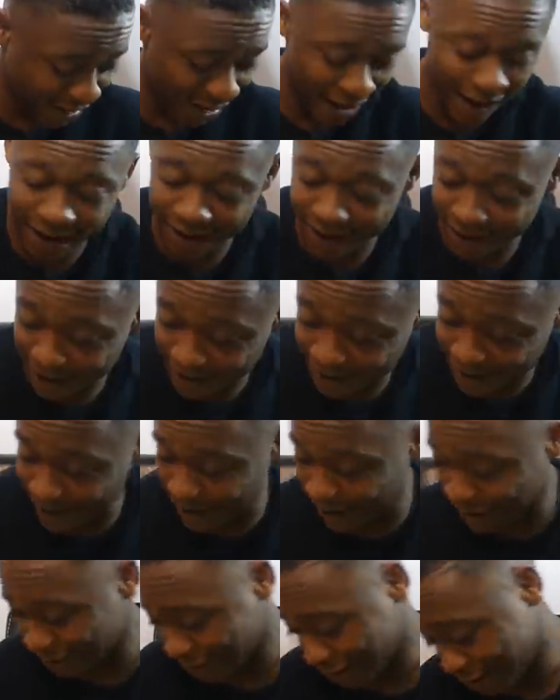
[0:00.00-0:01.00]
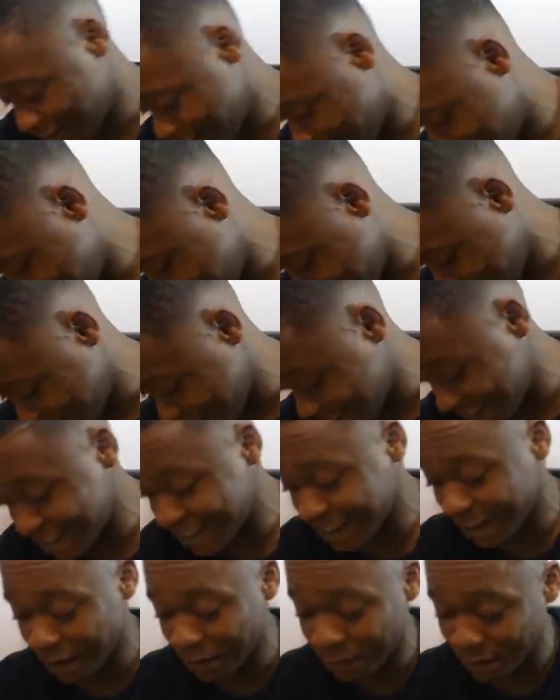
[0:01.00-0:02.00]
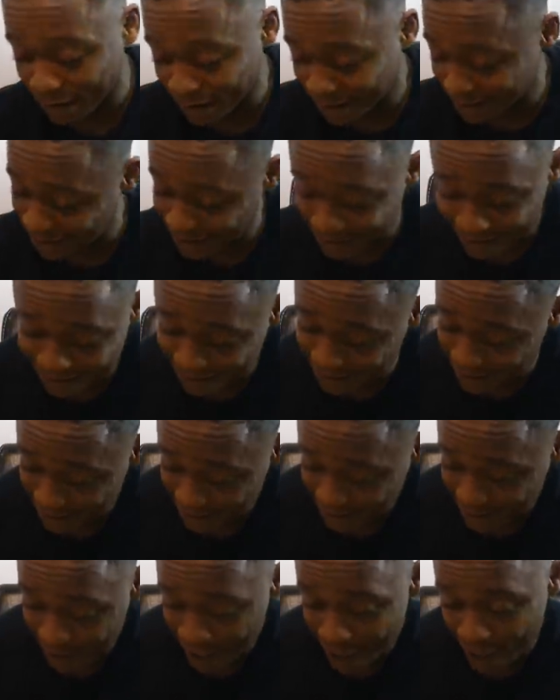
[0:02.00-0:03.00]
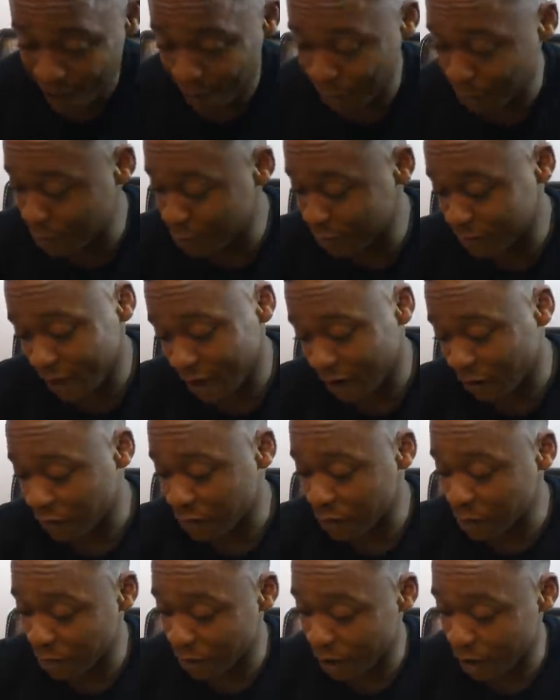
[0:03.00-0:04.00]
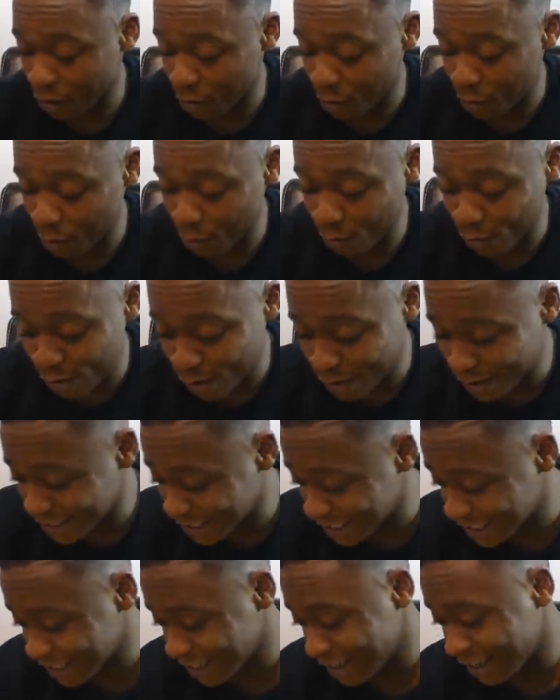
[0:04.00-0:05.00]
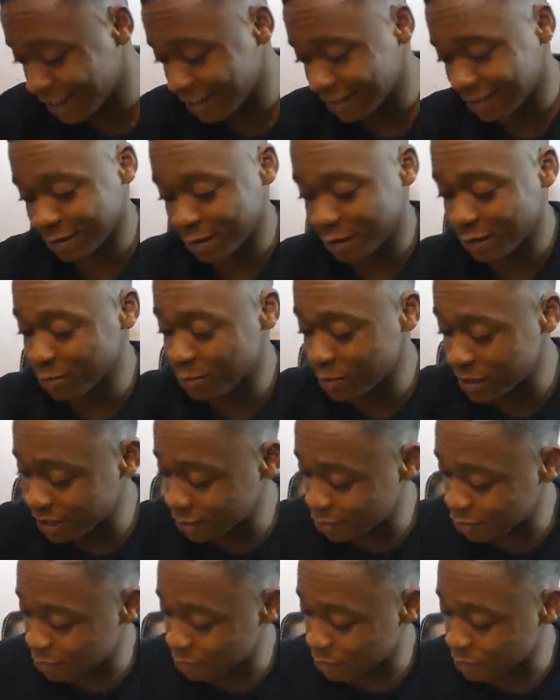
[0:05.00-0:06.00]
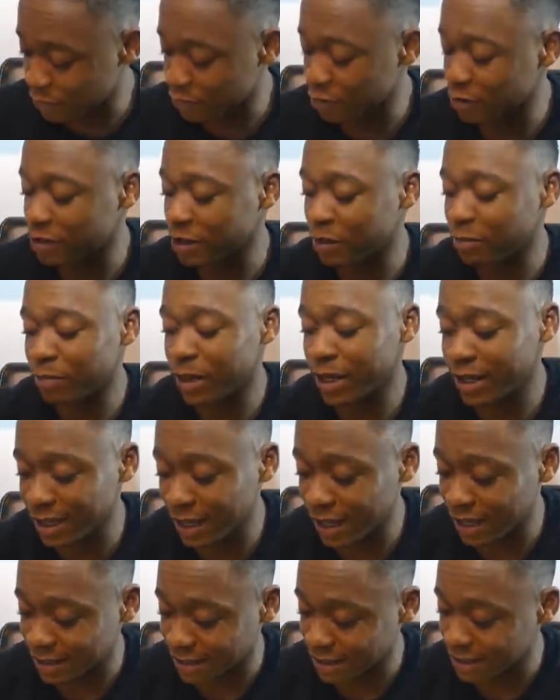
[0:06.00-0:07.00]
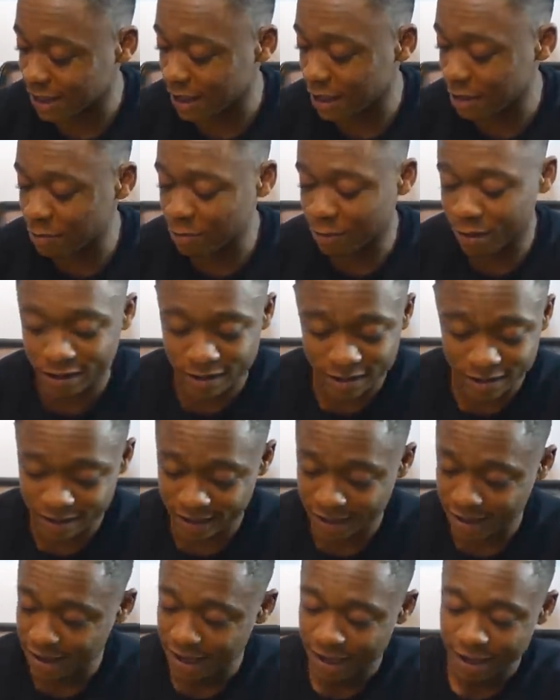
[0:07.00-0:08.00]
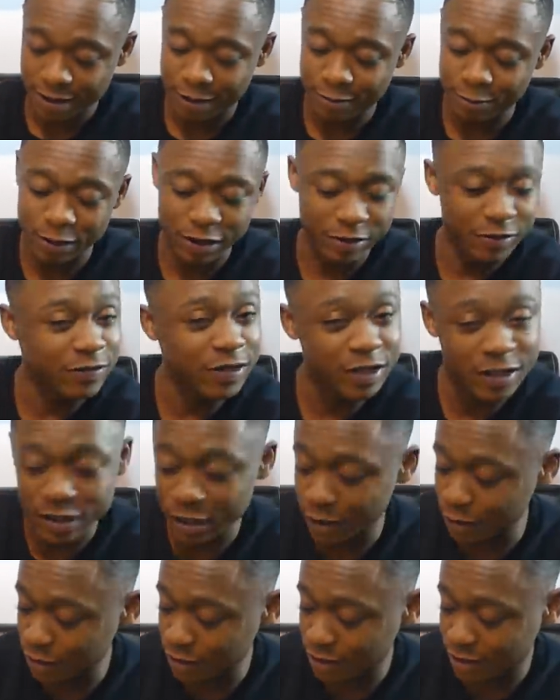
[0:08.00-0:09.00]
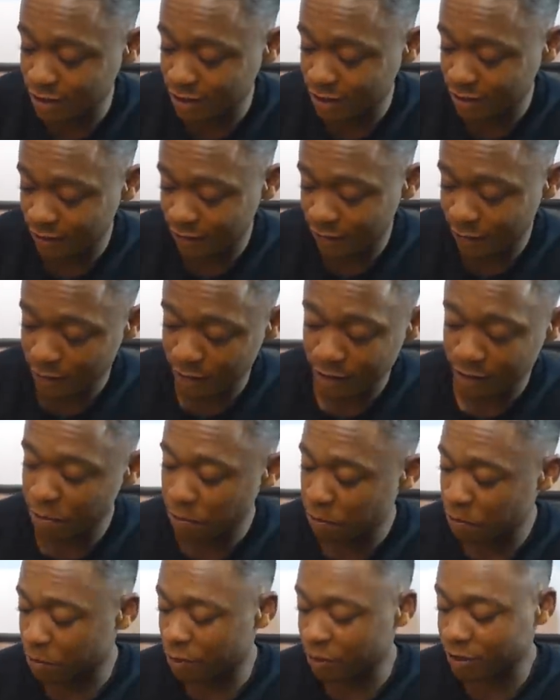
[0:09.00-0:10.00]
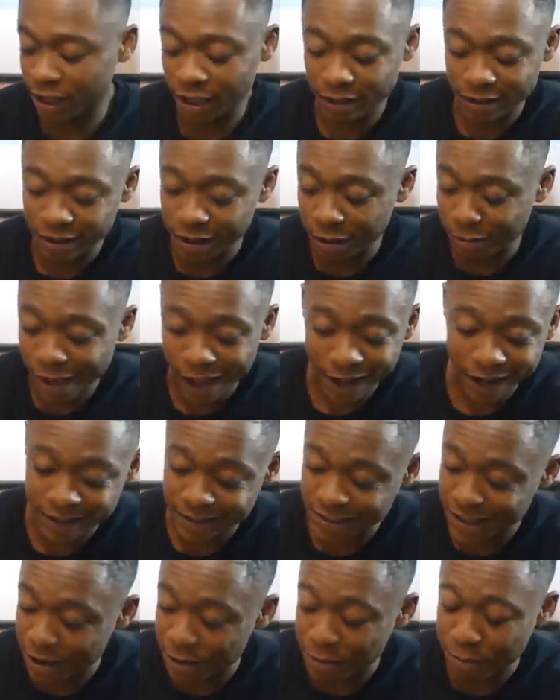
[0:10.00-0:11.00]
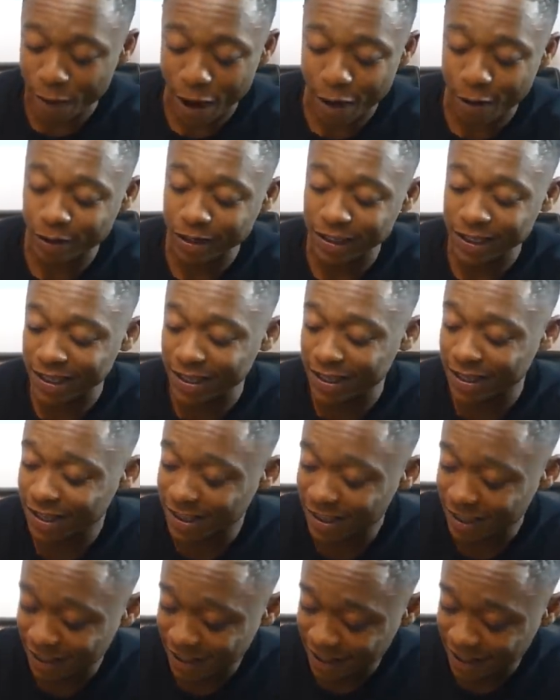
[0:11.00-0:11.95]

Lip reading: that. Like, I'm moving like a footballer. I've got no loyalty. Like, me and you have been through some mad nights at the Emirates with the videos, pretending I'm Lacazette in Power League.